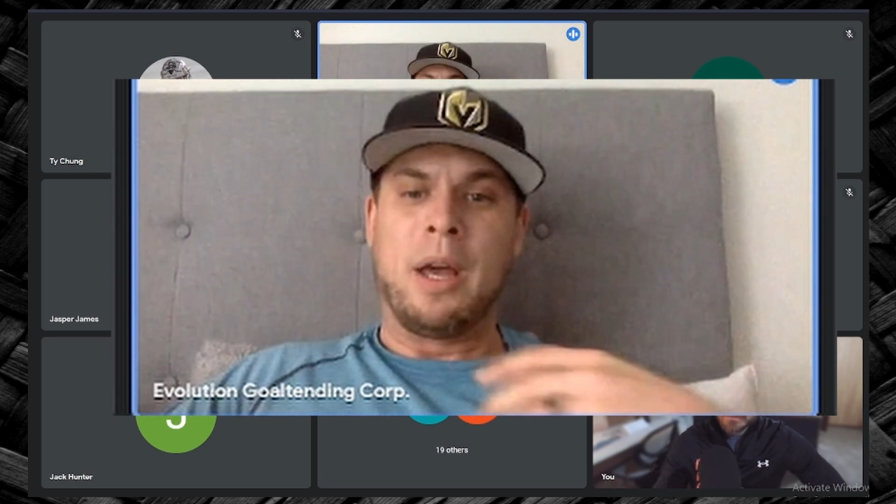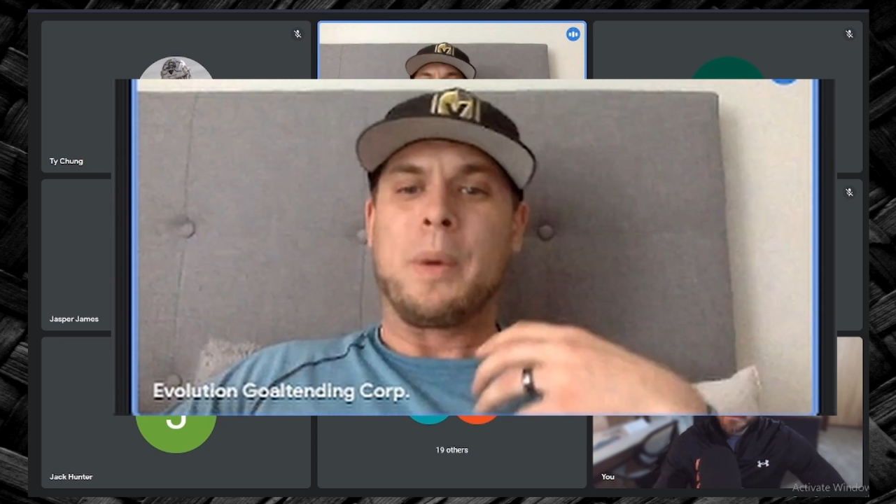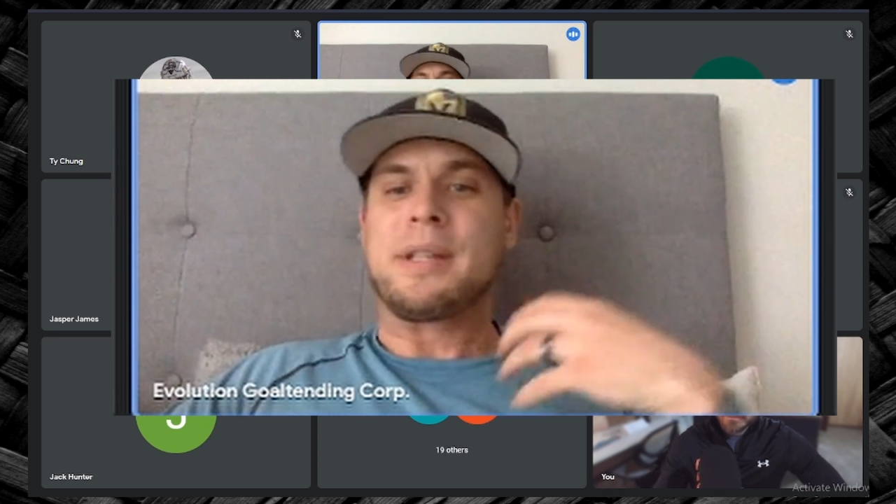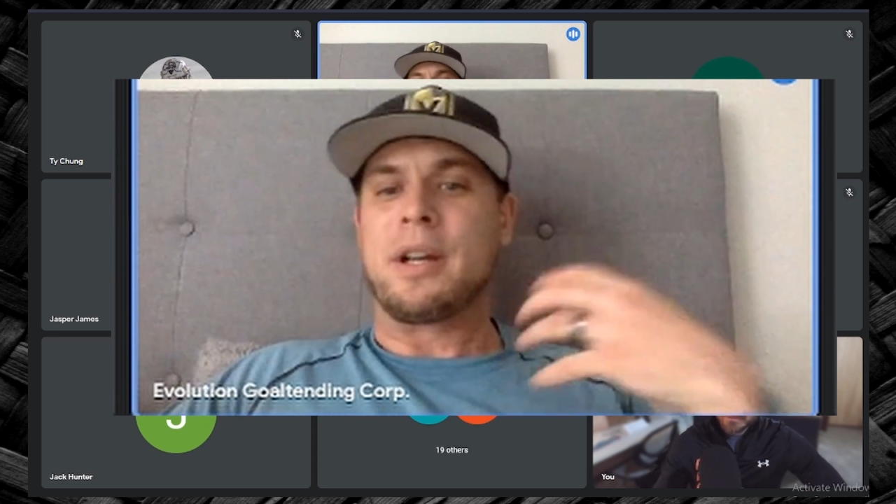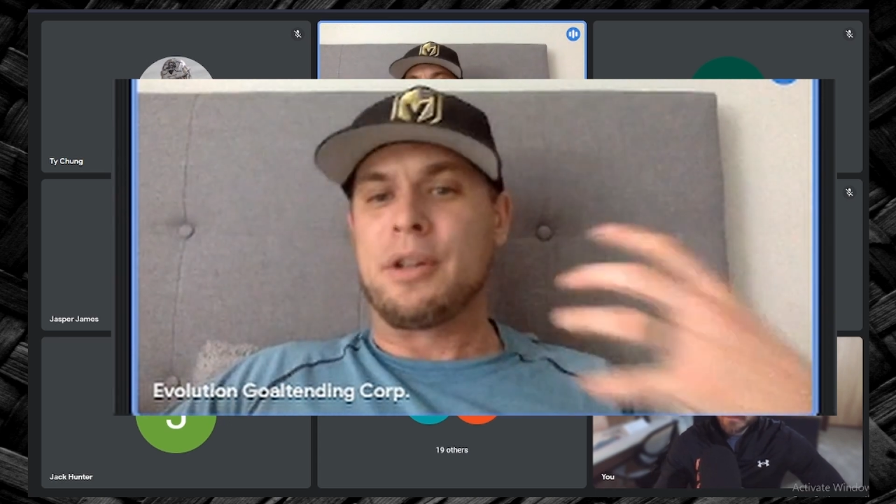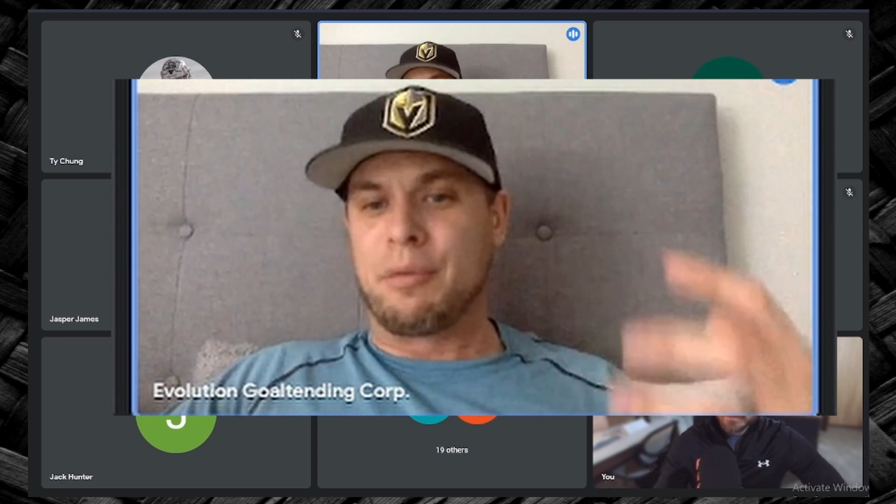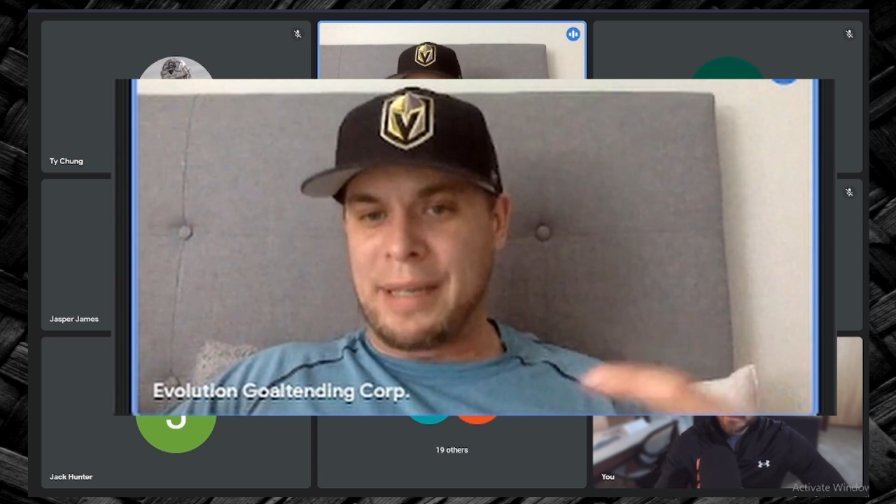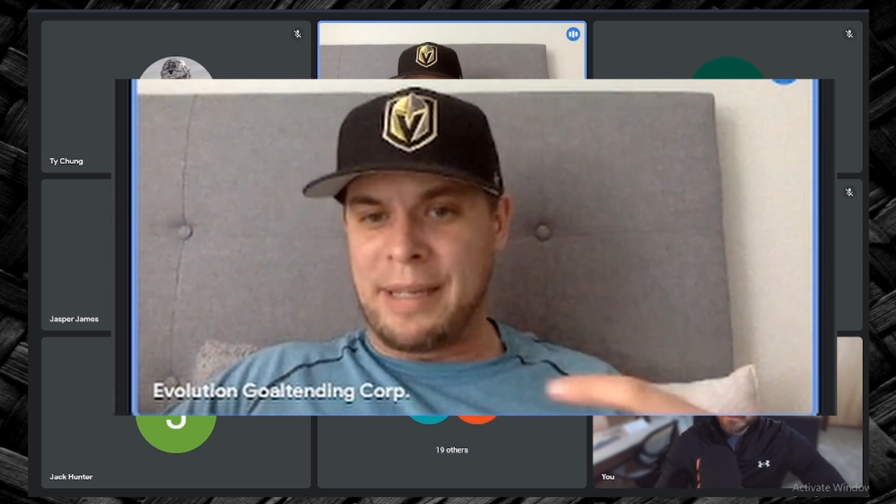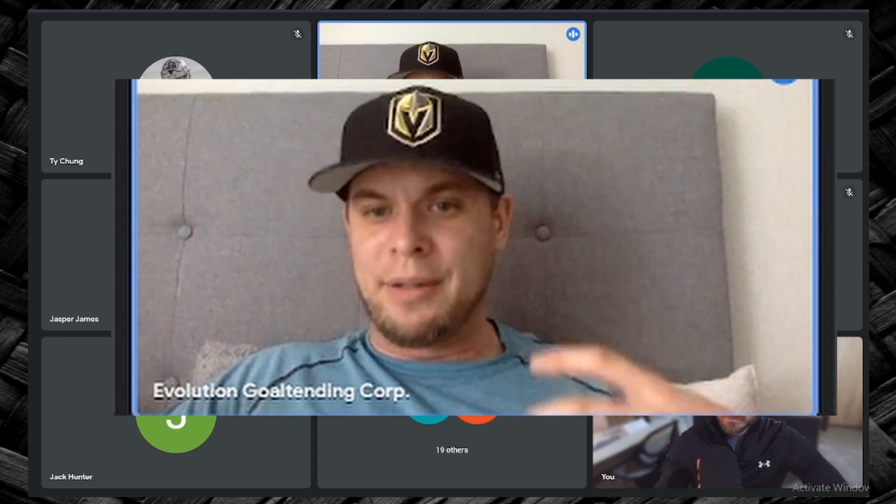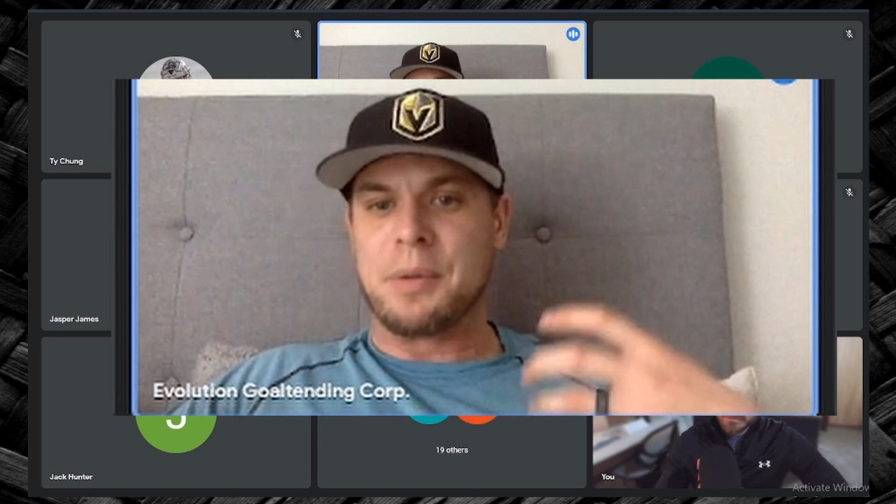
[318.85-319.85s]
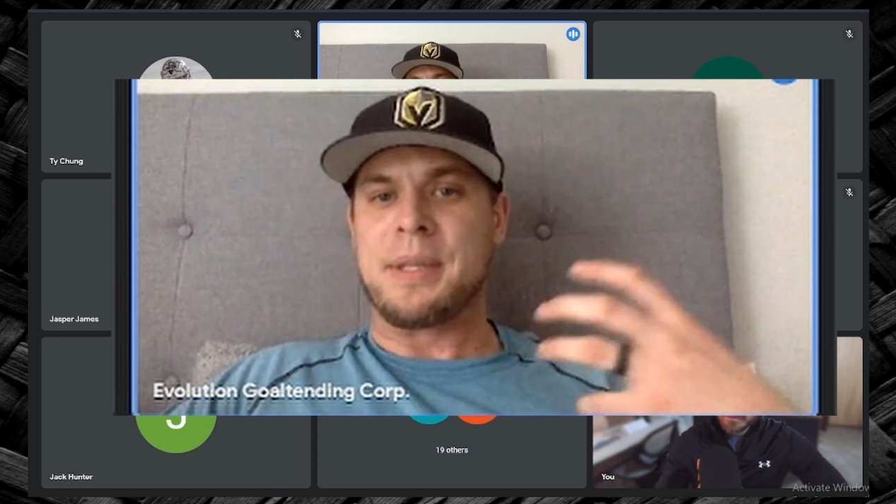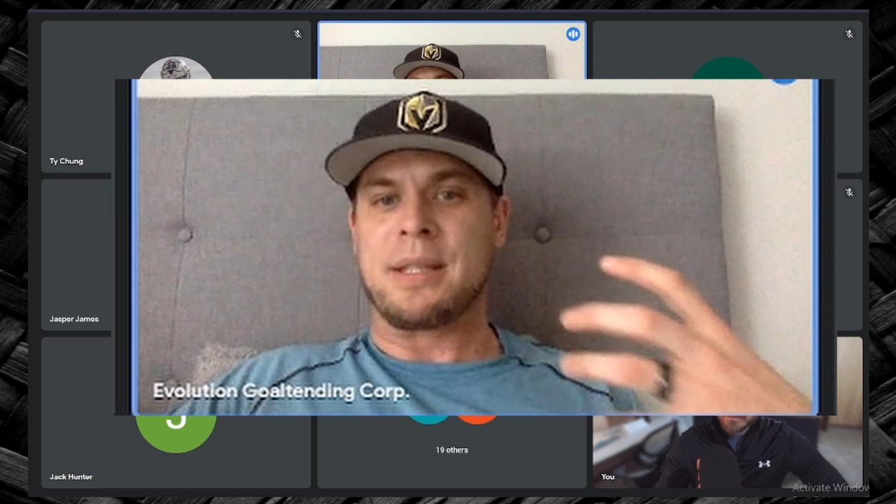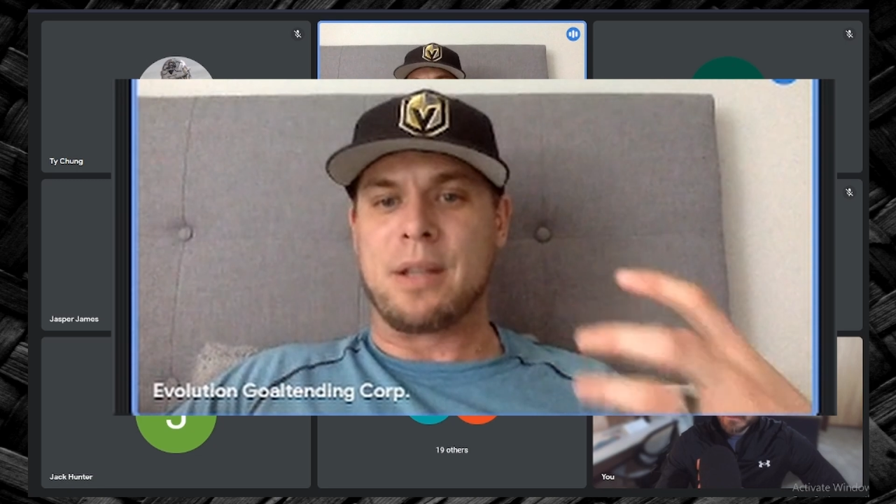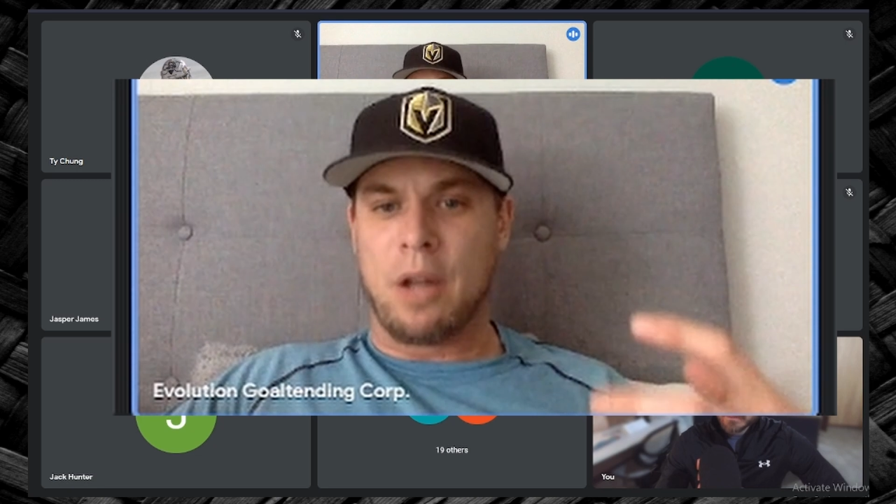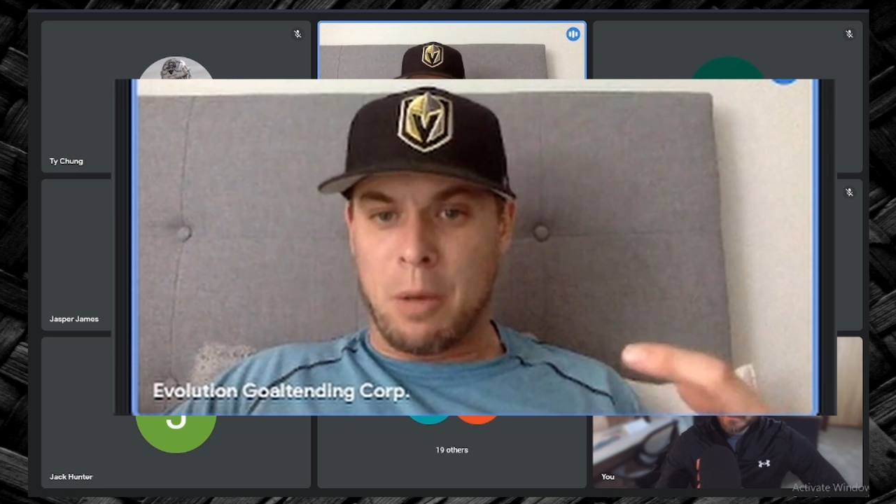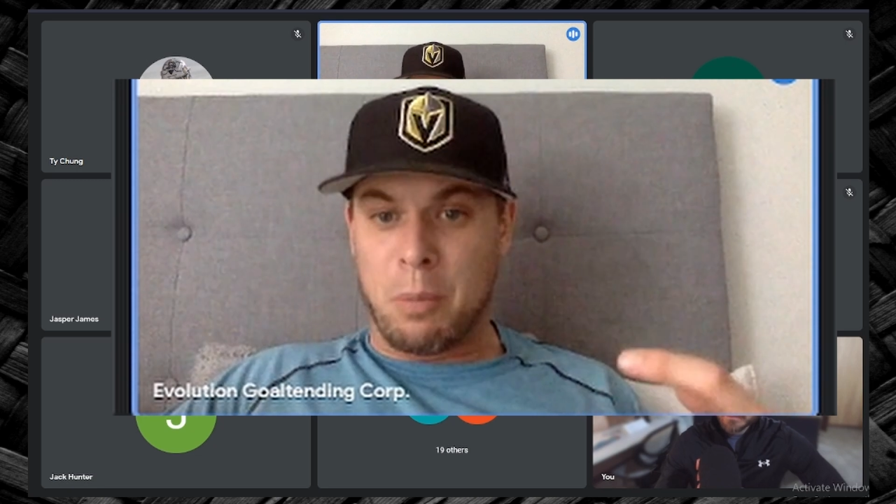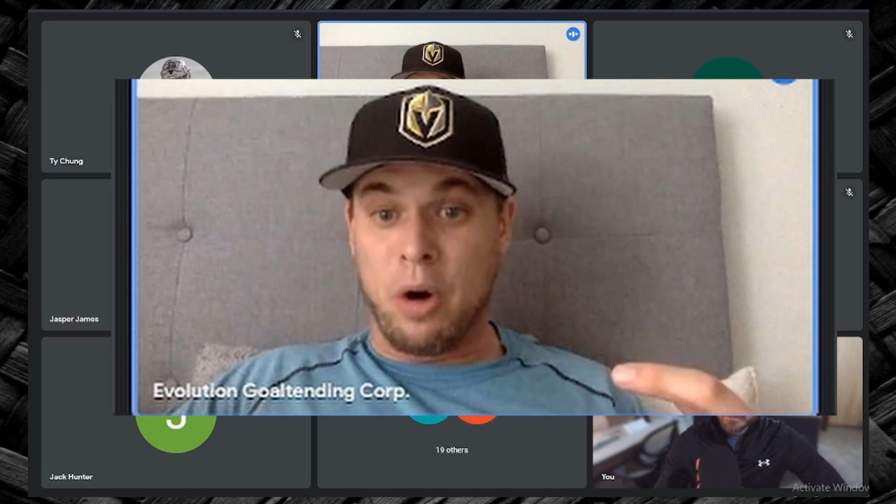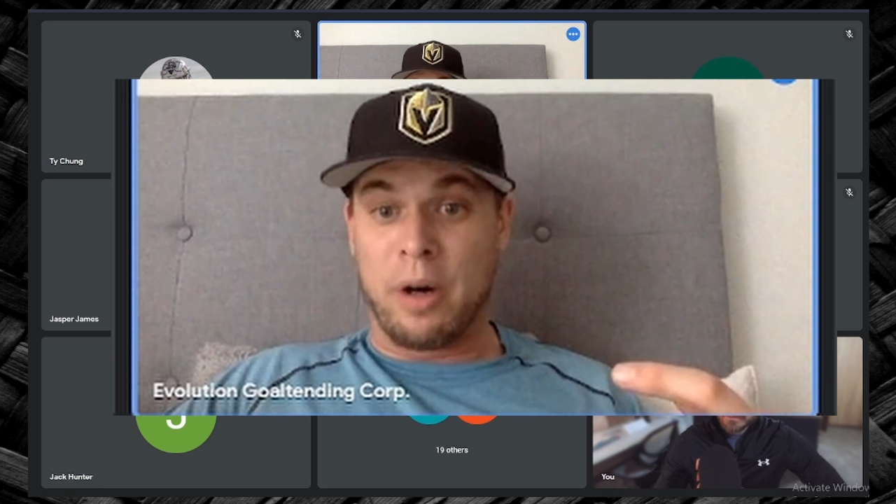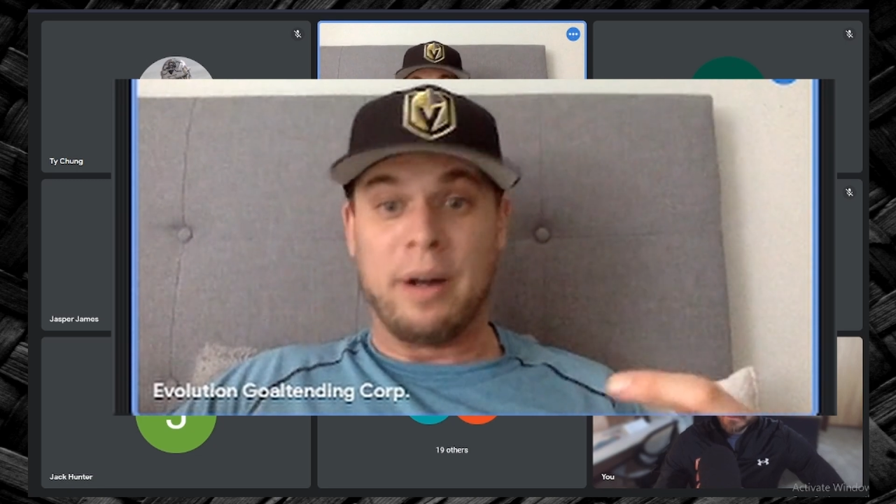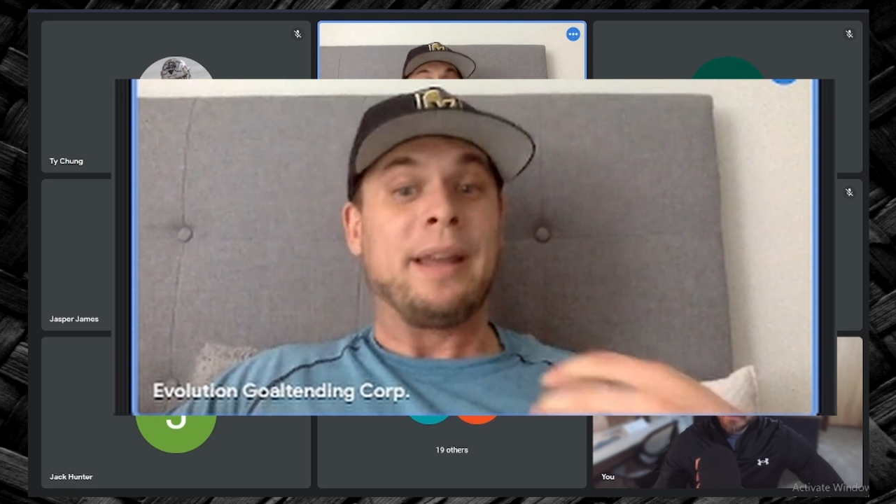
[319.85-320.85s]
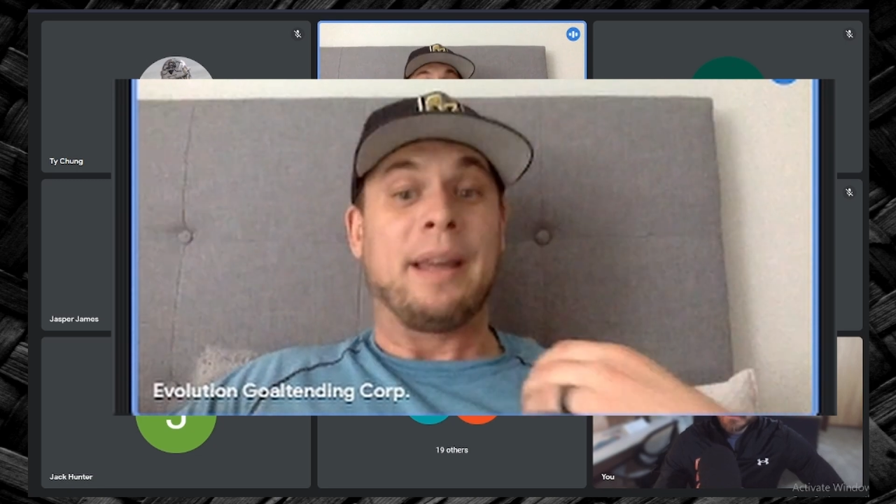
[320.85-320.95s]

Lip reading: We start to read those things a lot more.